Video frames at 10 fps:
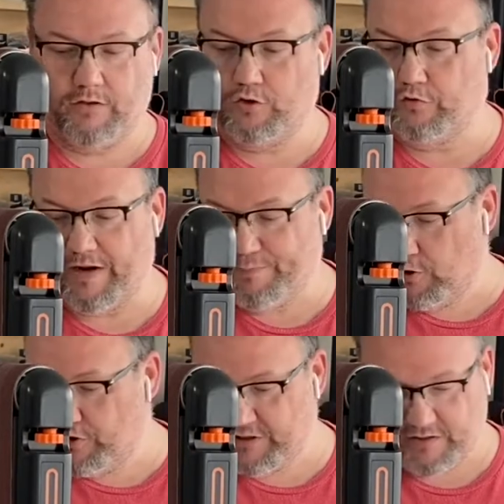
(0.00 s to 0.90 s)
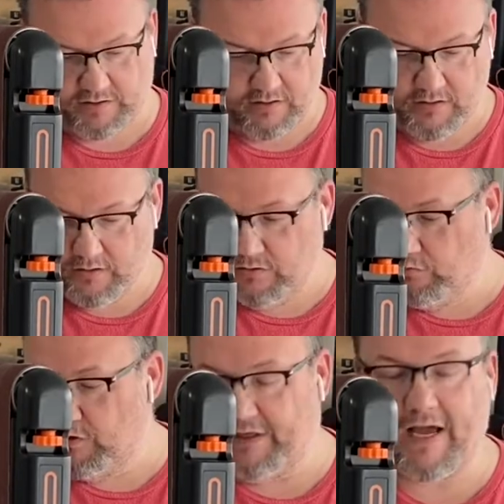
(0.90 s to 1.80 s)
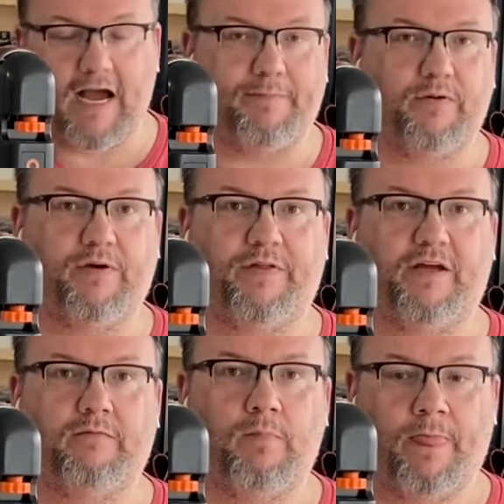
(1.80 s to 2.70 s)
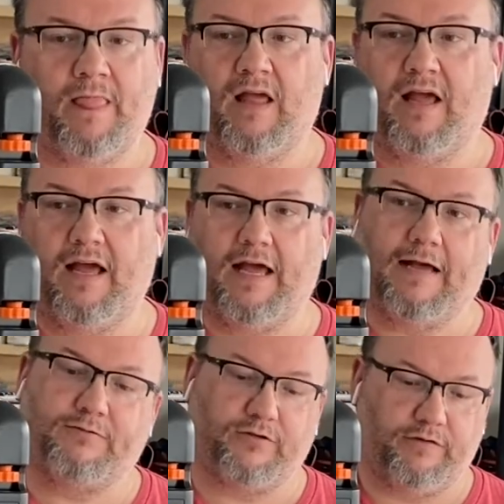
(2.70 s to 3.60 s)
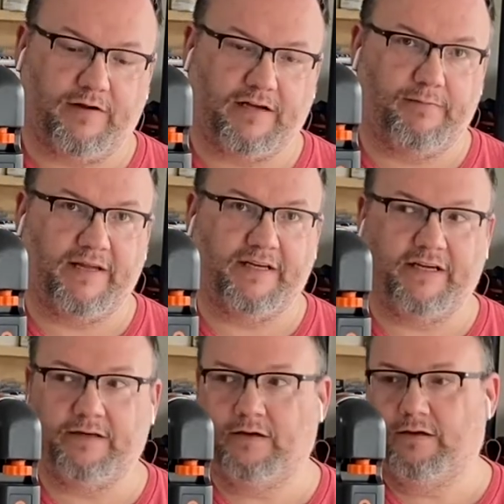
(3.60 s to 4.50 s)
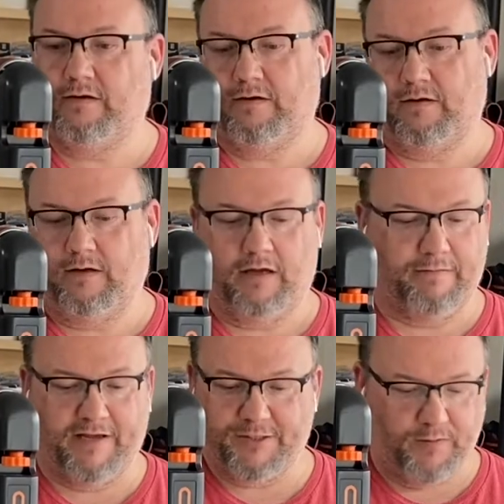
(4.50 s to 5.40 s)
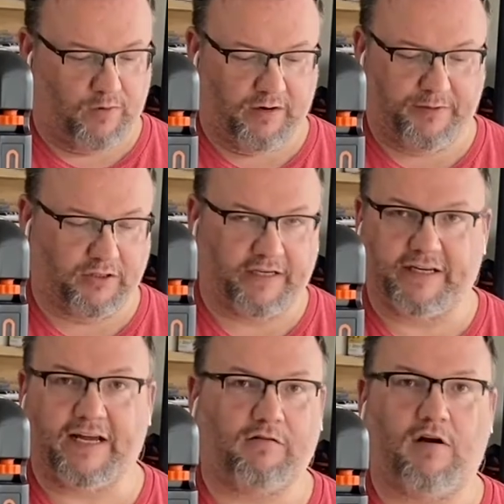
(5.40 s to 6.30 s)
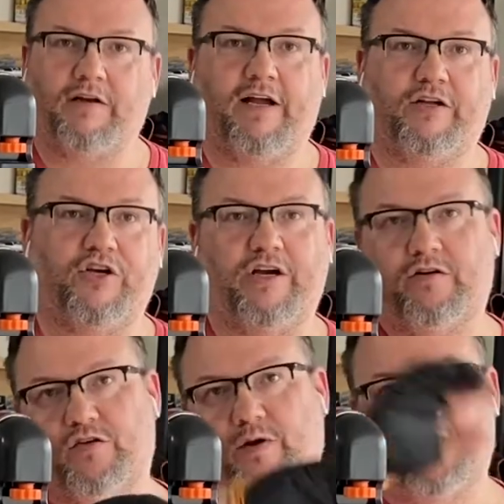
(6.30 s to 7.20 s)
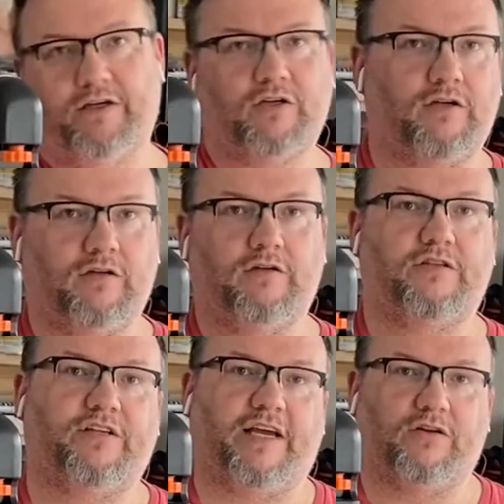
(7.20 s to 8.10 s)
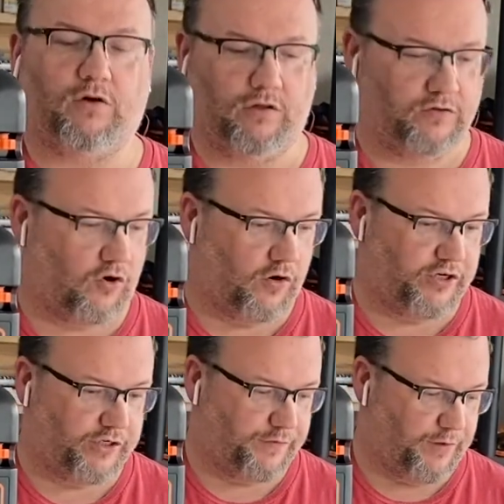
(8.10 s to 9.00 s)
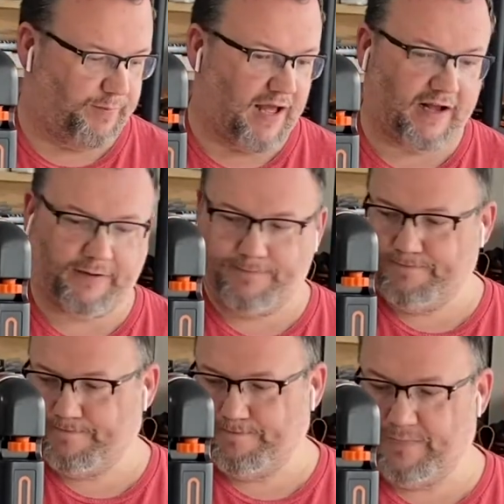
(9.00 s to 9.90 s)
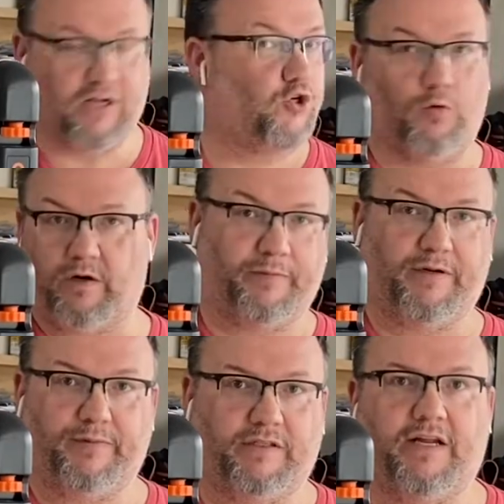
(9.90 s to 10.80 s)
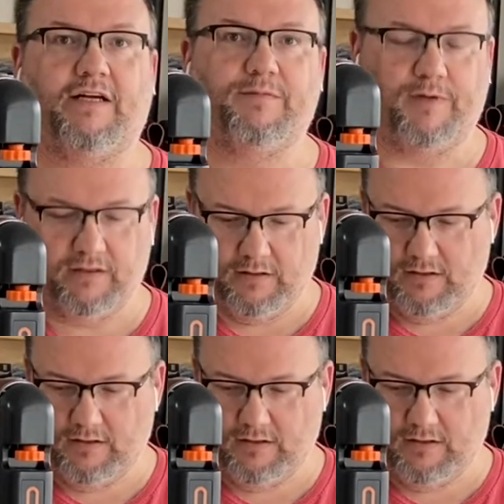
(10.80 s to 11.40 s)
great purchase, really happy with it, absolutely recommend it. It makes me want to build like an Adirondack chair so I can sand all those arches for the back. Not sure what I'm gonna build next, but